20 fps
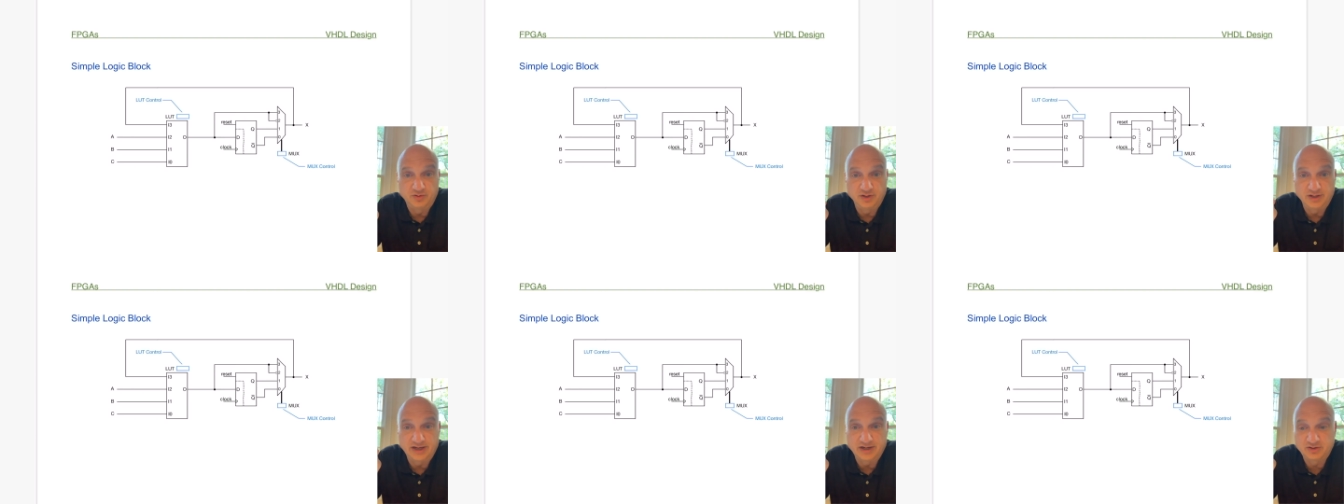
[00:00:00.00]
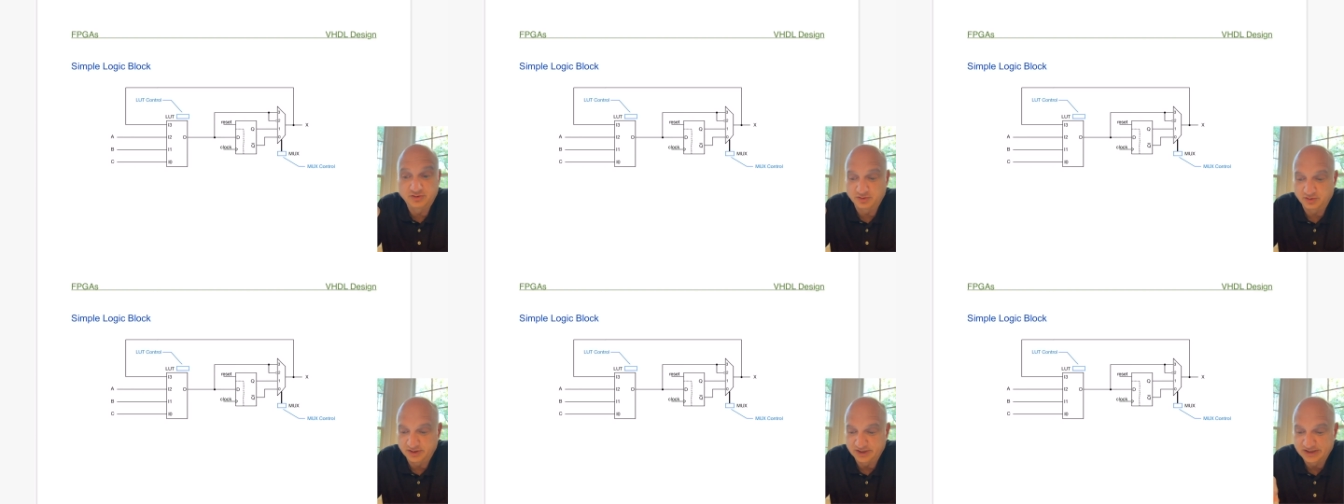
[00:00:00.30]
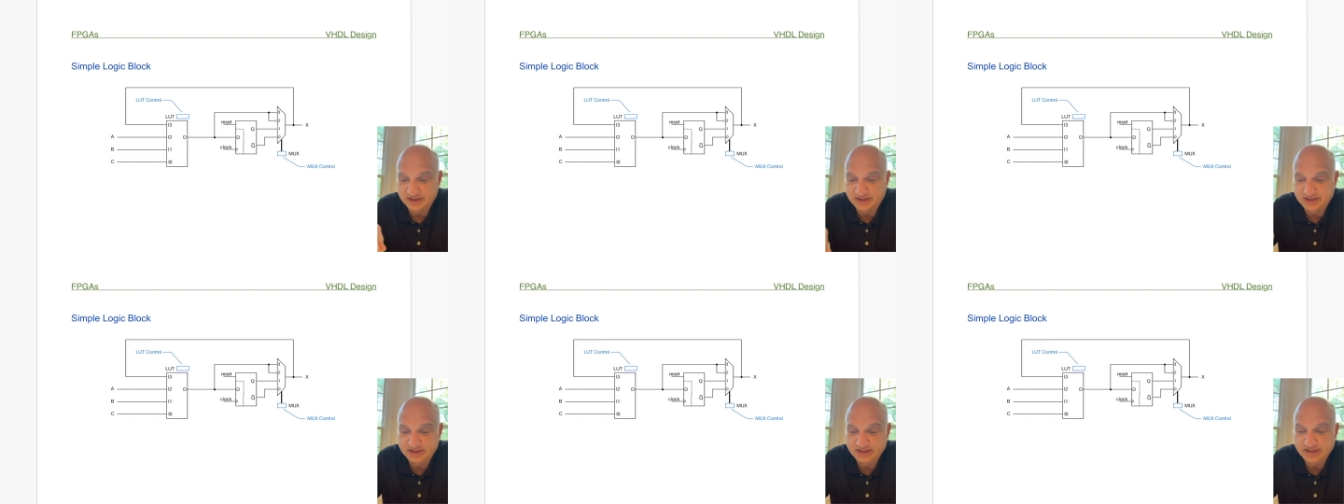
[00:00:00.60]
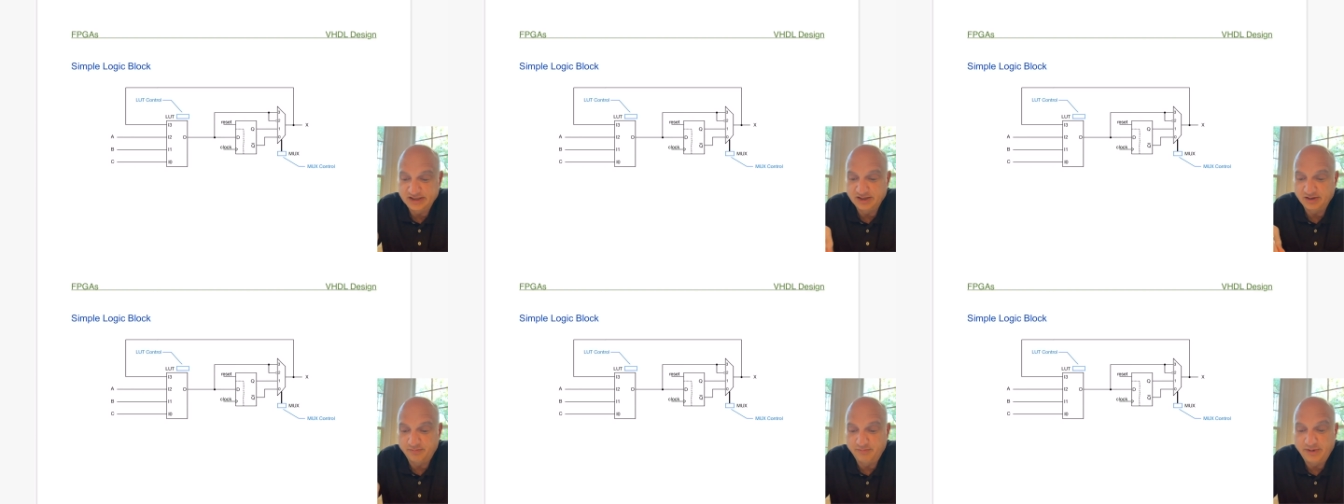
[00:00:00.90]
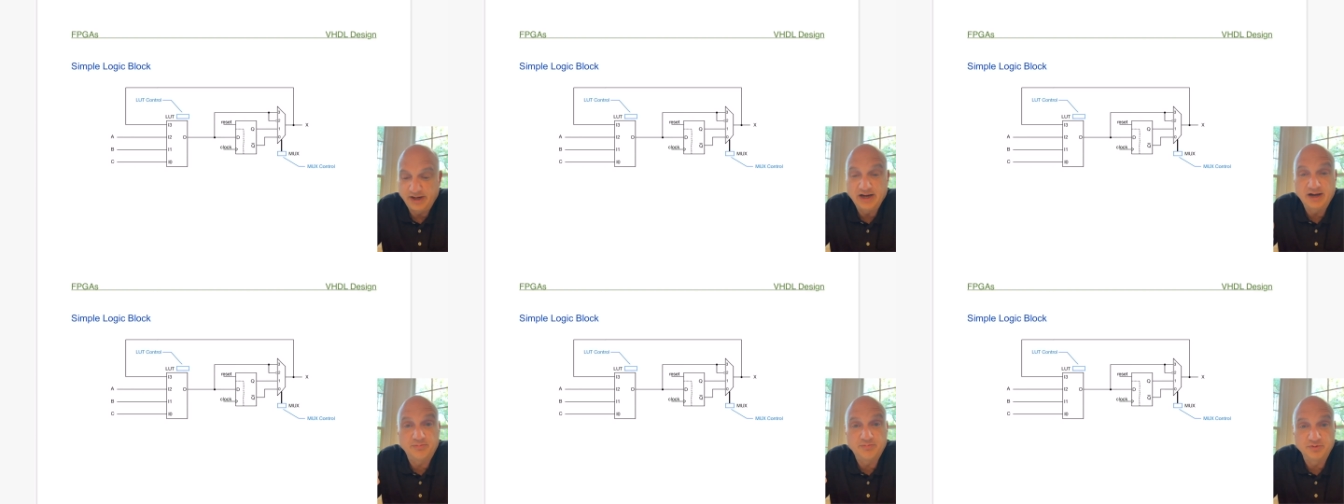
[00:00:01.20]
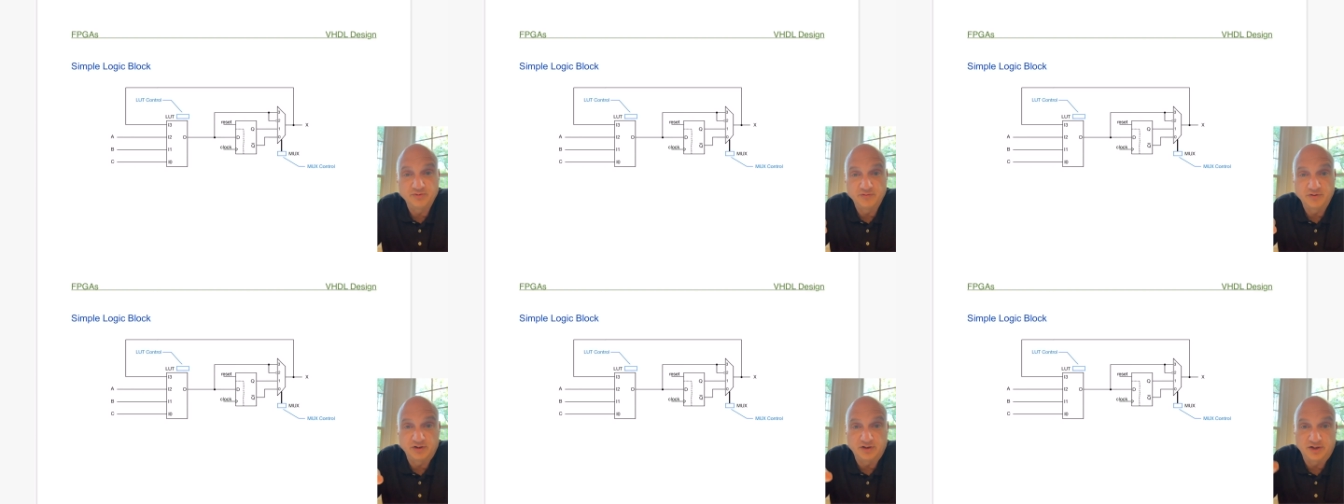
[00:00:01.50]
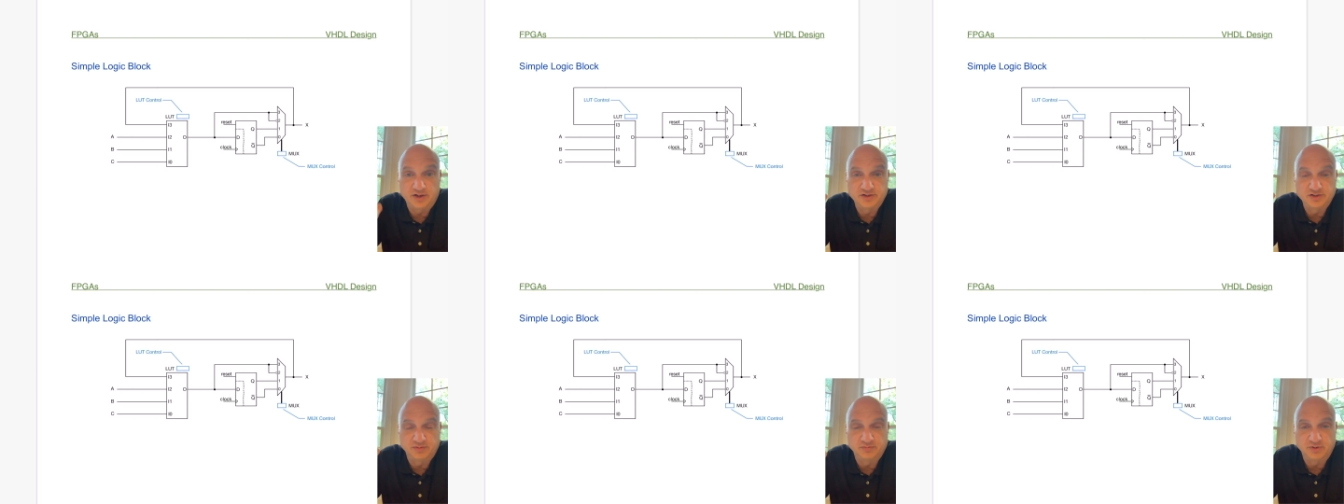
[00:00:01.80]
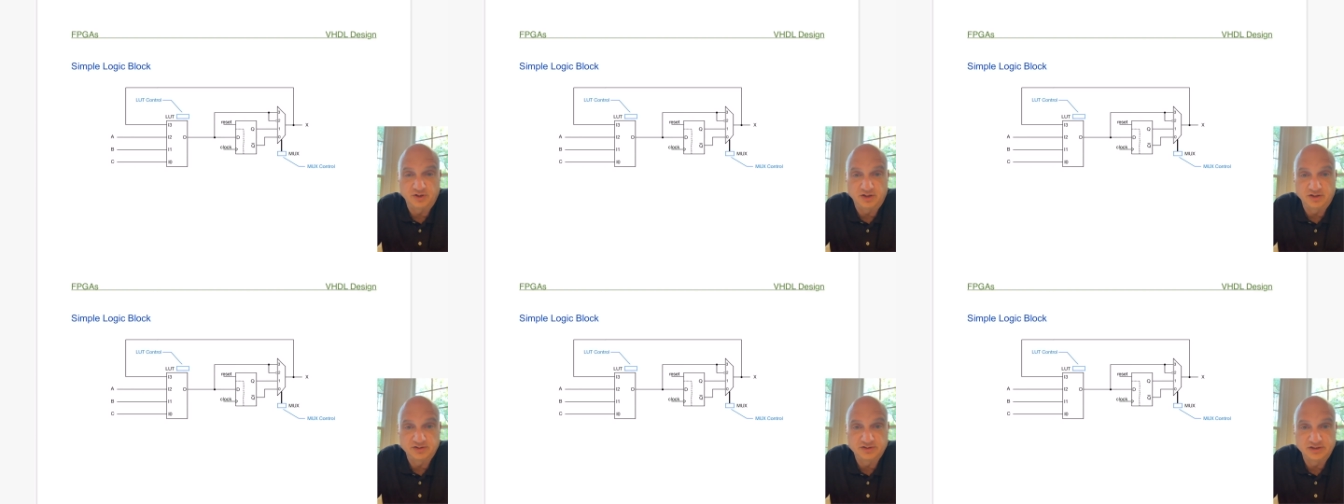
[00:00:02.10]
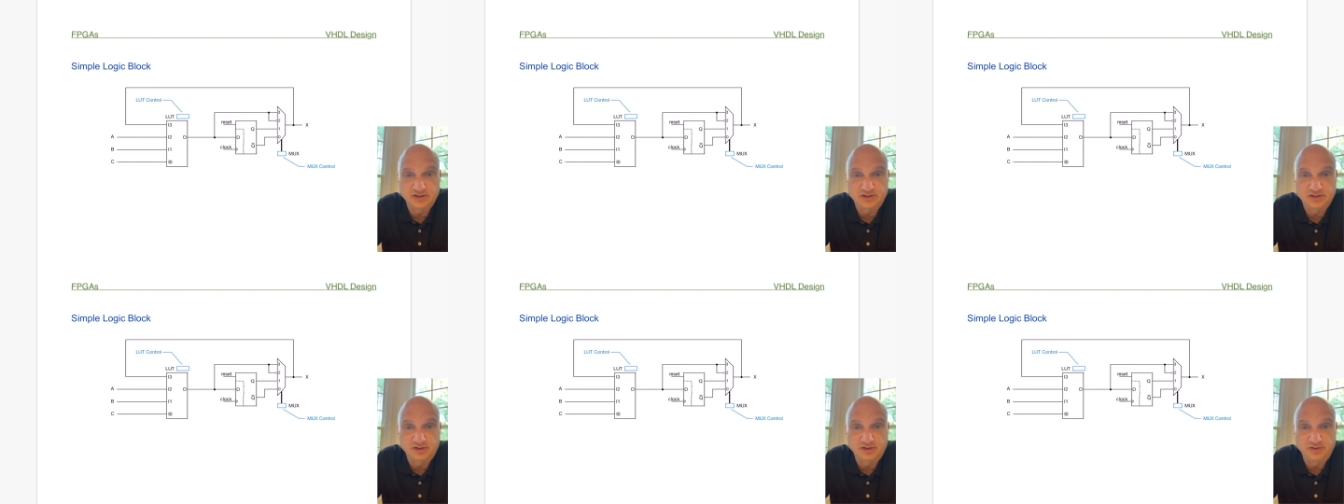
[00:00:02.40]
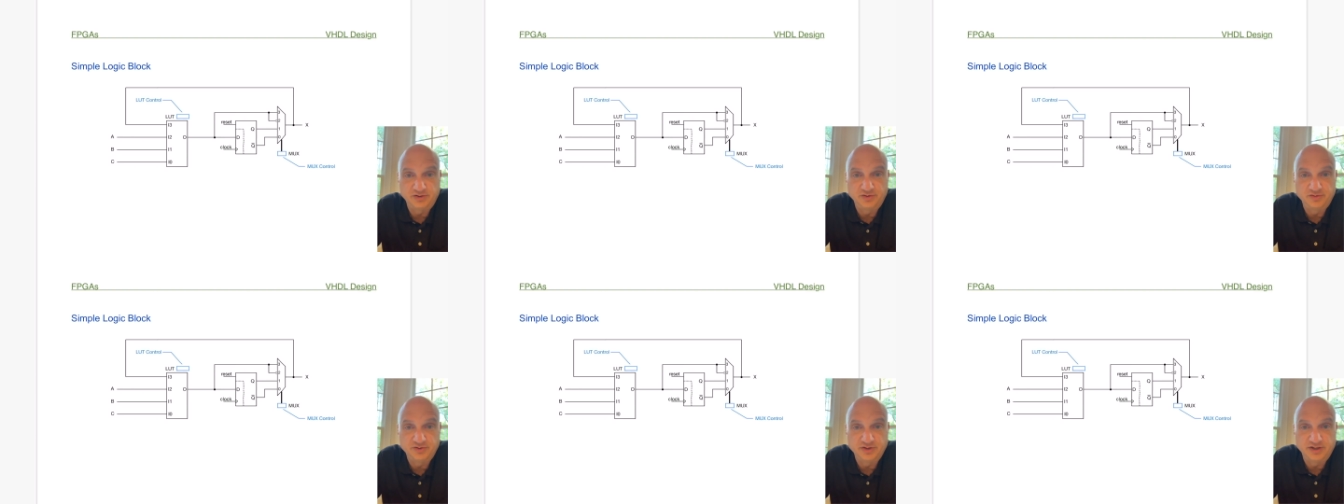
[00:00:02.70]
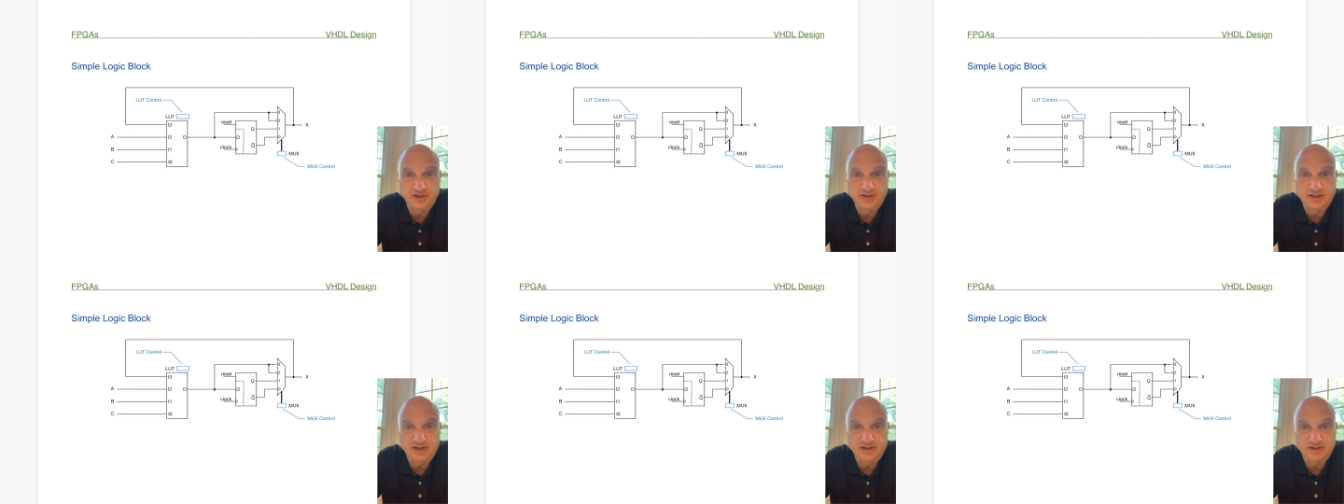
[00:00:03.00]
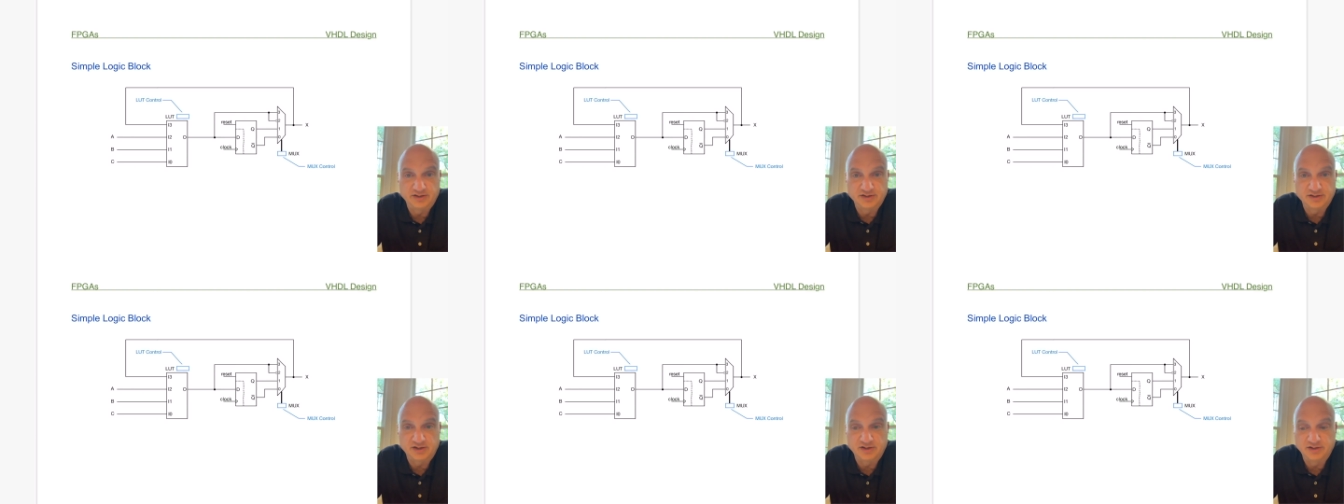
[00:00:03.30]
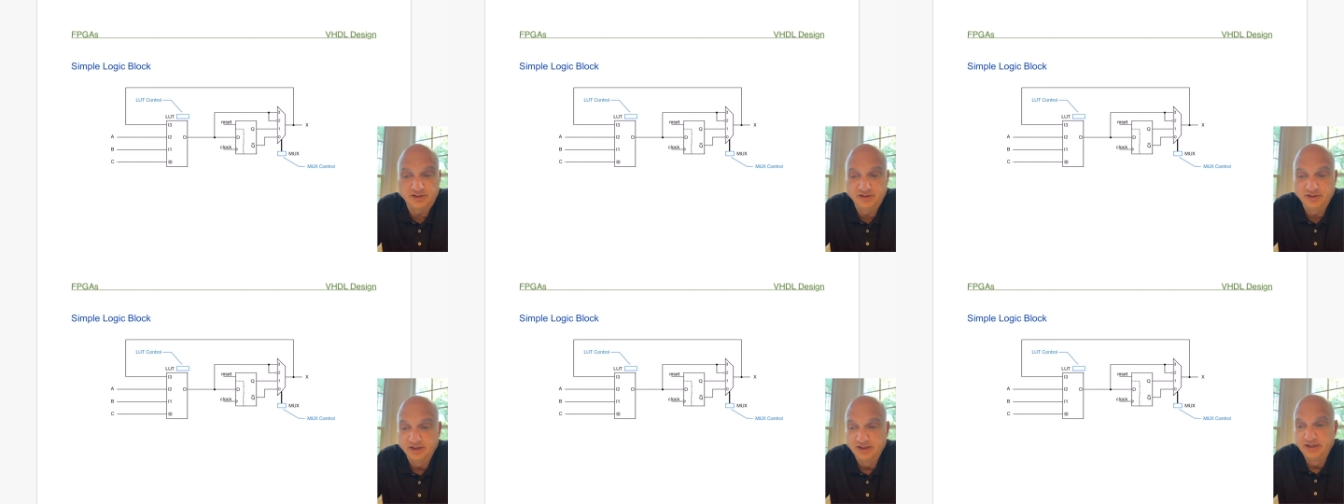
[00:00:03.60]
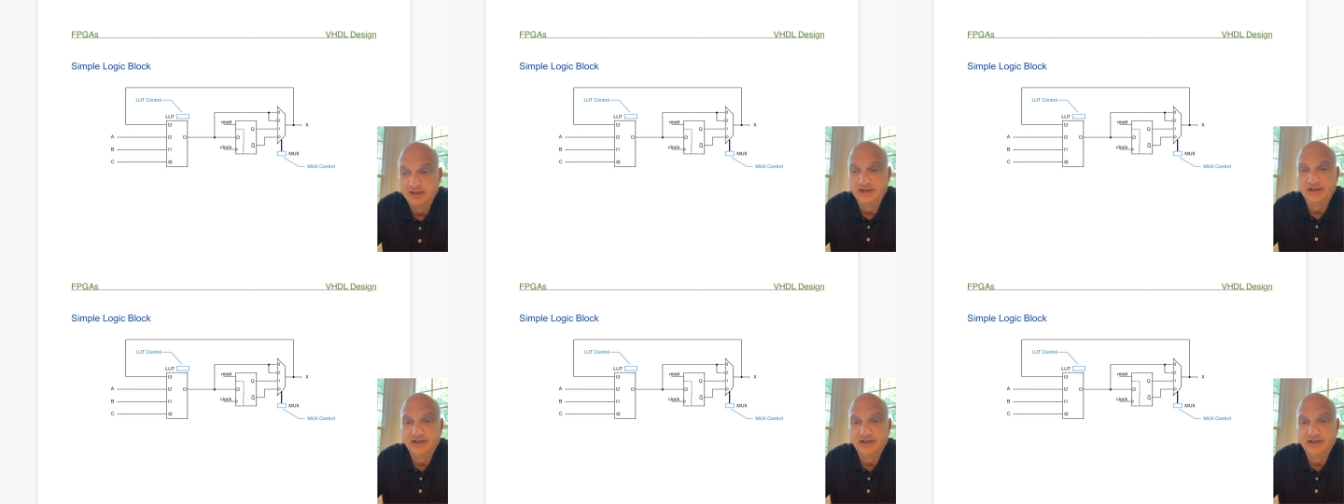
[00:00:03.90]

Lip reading: can actually see a map of the logic blocks that they're using in that design,